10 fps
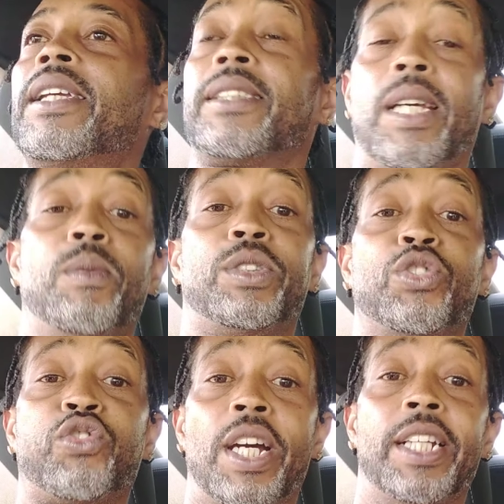Is that what you're
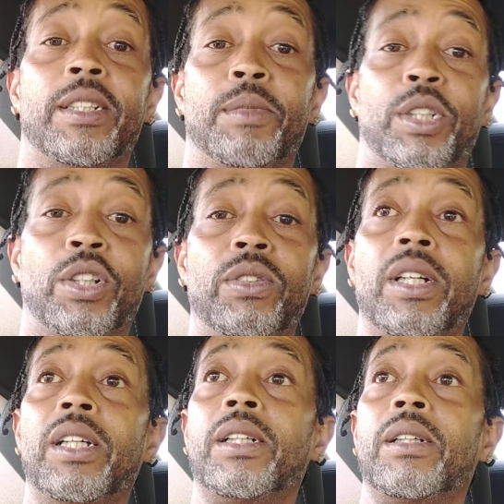training them to do?
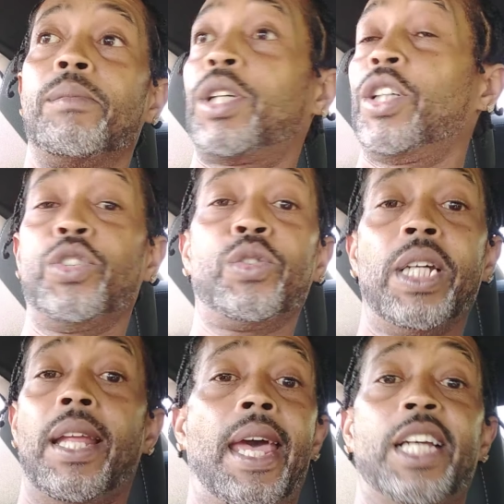Because you
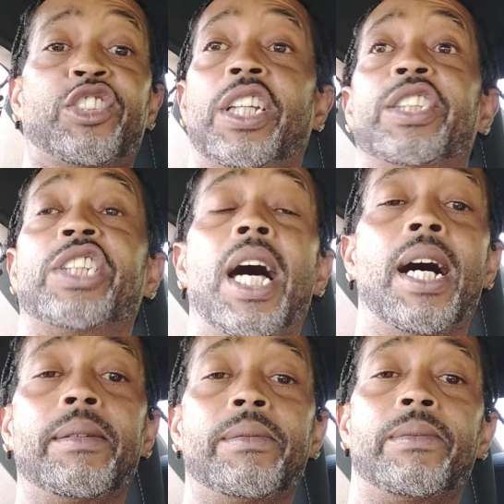did an excellent job.